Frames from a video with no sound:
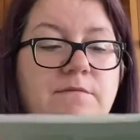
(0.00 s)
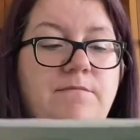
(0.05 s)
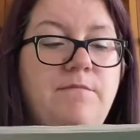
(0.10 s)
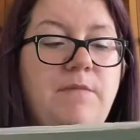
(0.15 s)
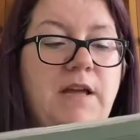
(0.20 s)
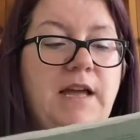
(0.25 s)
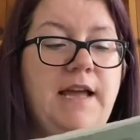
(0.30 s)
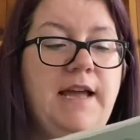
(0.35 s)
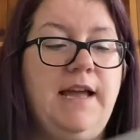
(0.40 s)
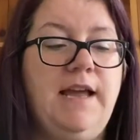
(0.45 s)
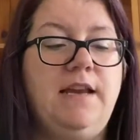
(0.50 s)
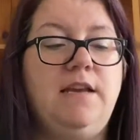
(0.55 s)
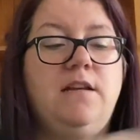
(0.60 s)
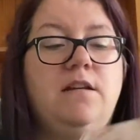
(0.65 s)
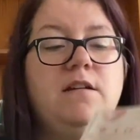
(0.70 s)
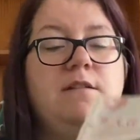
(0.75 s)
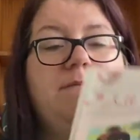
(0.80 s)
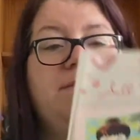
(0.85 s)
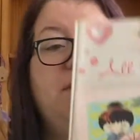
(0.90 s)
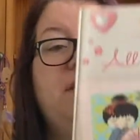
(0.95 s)
and
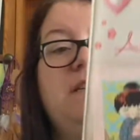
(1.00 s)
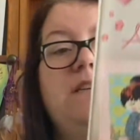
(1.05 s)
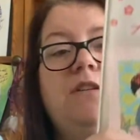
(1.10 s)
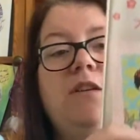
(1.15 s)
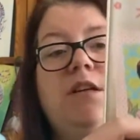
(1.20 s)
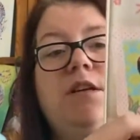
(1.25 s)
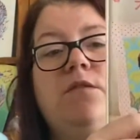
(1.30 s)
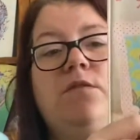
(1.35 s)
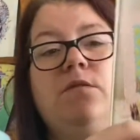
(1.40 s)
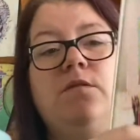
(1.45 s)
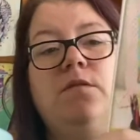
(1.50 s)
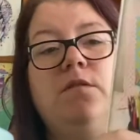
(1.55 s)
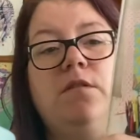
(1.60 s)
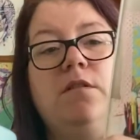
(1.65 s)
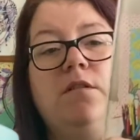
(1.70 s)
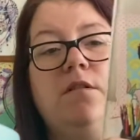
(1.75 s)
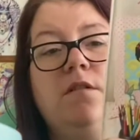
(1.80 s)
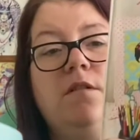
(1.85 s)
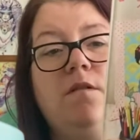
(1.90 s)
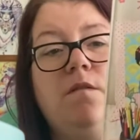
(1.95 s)
I'm stitching on
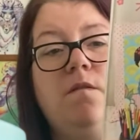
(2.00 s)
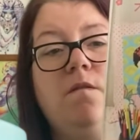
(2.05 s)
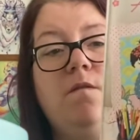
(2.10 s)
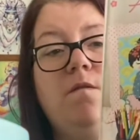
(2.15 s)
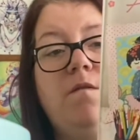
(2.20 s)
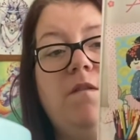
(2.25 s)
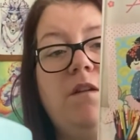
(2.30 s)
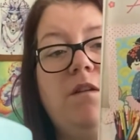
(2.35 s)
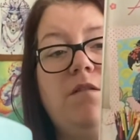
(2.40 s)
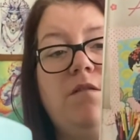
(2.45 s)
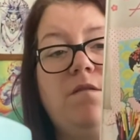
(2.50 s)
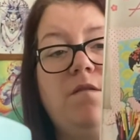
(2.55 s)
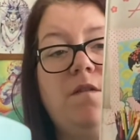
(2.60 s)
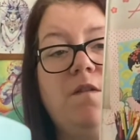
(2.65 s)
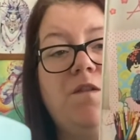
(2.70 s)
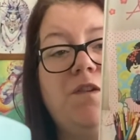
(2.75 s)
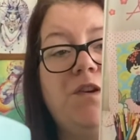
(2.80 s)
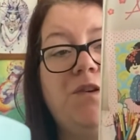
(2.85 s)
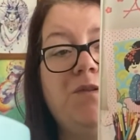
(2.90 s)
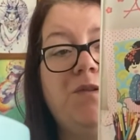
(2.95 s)
this
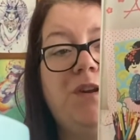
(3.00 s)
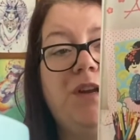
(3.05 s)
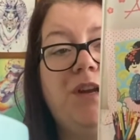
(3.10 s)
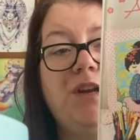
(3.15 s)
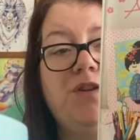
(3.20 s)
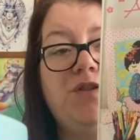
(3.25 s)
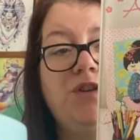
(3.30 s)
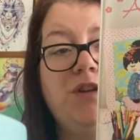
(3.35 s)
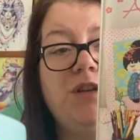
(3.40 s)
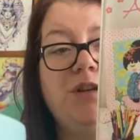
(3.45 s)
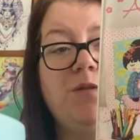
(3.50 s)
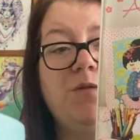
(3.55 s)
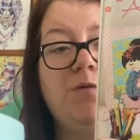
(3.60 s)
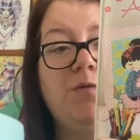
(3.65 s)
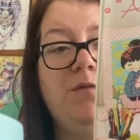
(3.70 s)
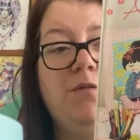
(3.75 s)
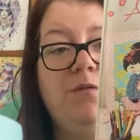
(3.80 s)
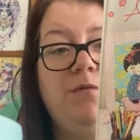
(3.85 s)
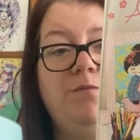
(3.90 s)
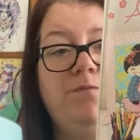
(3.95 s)
Kokishi doll.